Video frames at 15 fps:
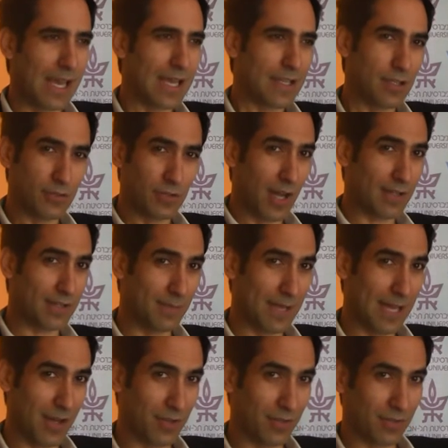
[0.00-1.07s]
You talked
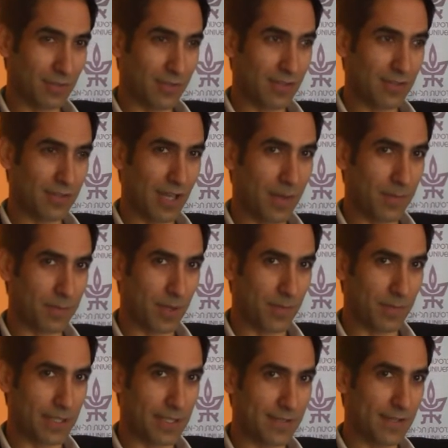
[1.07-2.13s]
about startup
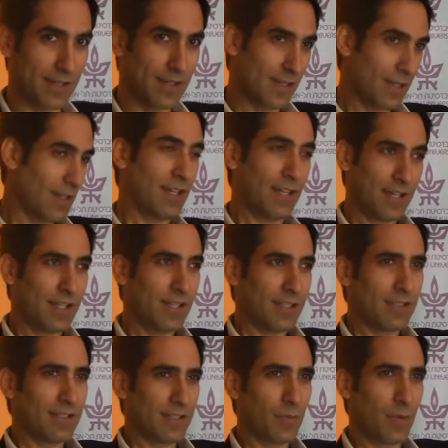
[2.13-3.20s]
companies.
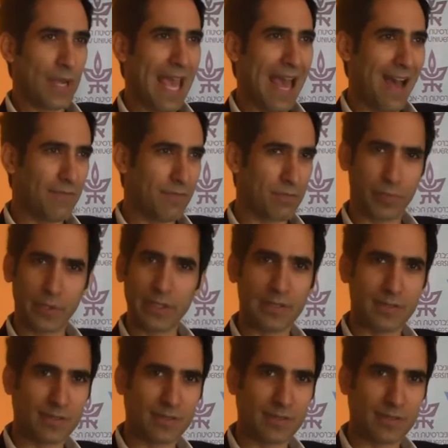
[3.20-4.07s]
We have brilliant